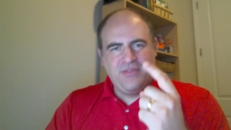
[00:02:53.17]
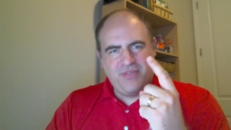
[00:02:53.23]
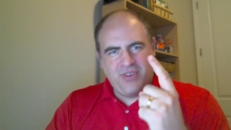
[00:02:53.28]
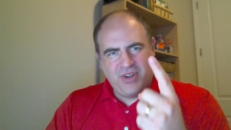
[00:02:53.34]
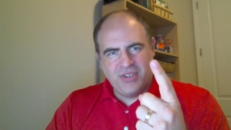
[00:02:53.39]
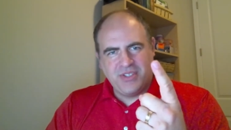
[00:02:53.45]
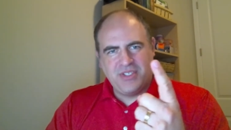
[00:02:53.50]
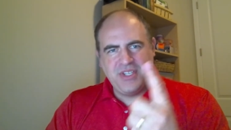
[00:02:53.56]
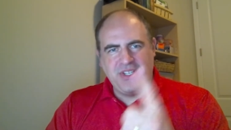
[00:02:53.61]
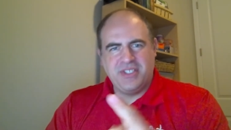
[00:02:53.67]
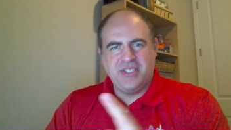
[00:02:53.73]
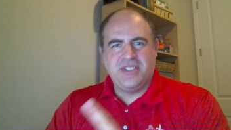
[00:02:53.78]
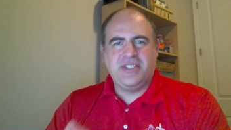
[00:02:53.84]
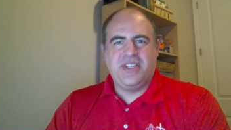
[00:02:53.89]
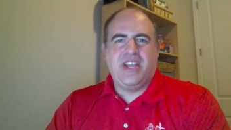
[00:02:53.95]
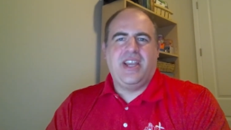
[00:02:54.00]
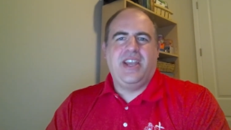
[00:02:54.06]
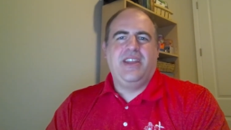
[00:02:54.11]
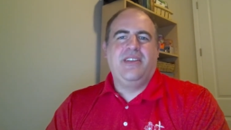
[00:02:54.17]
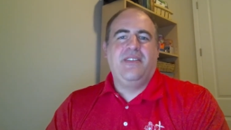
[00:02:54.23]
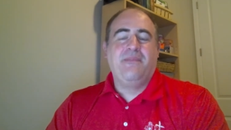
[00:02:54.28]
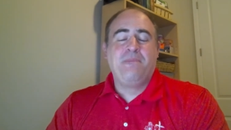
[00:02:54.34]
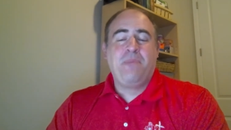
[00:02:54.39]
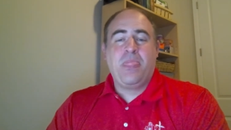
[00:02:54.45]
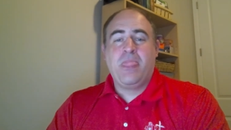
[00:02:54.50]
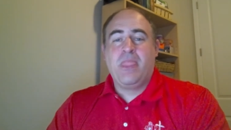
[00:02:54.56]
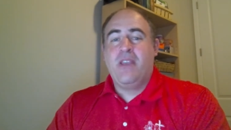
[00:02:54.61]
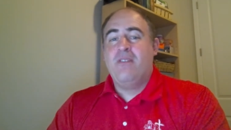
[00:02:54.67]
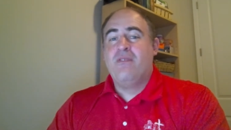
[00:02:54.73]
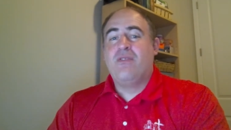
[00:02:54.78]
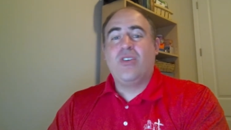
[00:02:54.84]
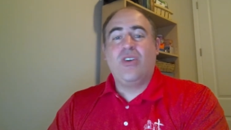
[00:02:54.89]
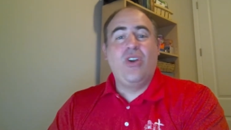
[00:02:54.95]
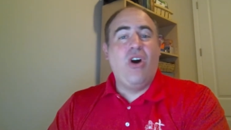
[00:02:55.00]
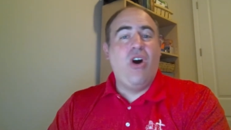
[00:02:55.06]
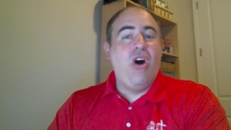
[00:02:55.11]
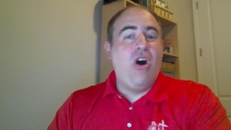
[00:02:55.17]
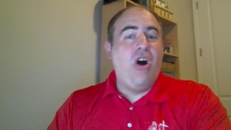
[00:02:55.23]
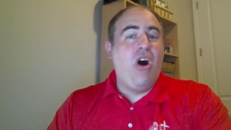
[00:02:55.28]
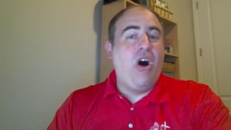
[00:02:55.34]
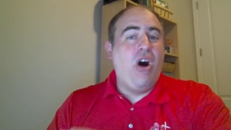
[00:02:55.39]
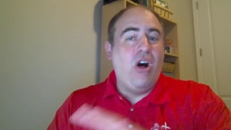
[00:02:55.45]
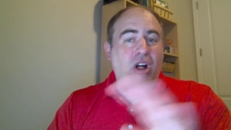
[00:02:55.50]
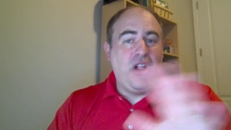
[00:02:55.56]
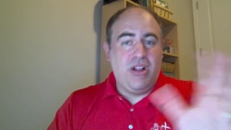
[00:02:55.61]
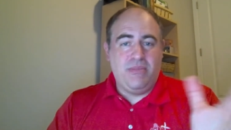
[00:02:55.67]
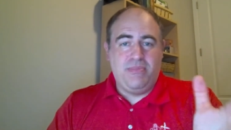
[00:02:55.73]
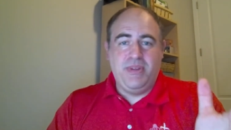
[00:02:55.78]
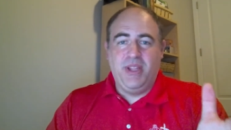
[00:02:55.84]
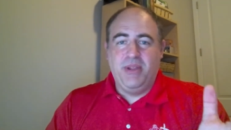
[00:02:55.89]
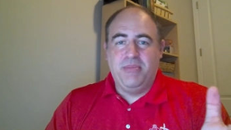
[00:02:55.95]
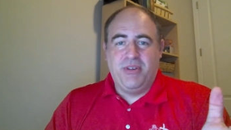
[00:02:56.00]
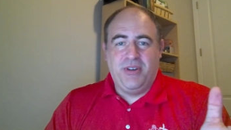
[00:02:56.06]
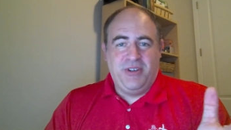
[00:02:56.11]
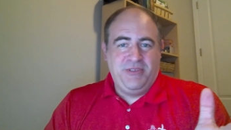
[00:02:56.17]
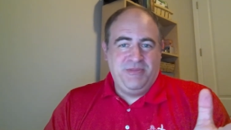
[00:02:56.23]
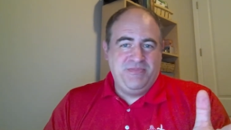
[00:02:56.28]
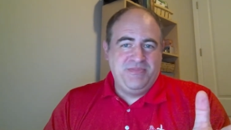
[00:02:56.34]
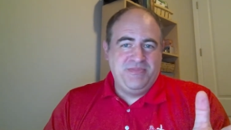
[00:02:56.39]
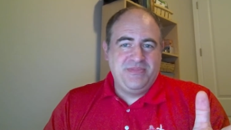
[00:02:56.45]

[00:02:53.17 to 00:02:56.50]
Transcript: First, Jesus died for all people